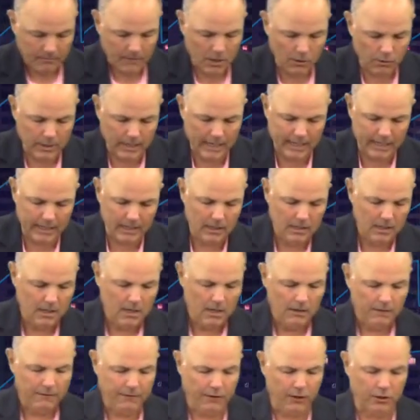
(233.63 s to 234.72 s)
Okay,
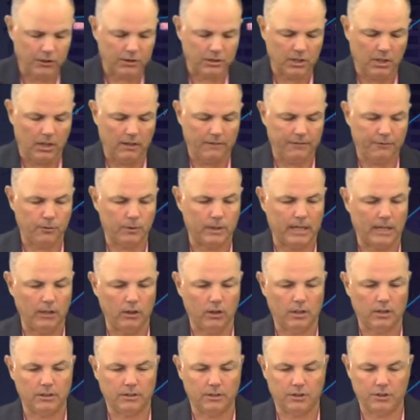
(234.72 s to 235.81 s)
first off, when I
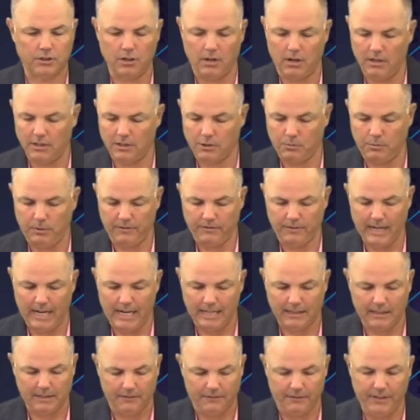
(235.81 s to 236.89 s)
look at the charts, we've
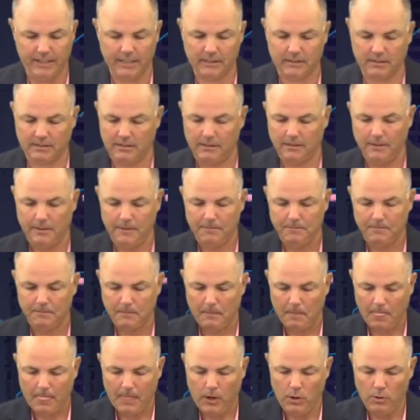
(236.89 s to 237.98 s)
got the V I X.
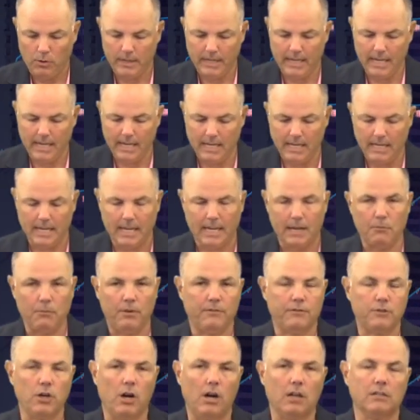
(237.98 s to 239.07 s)
Okay, and
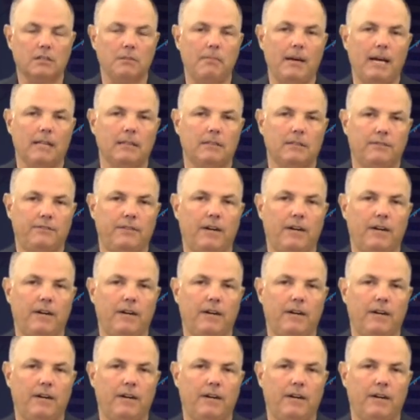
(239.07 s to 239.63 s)
we've talked about the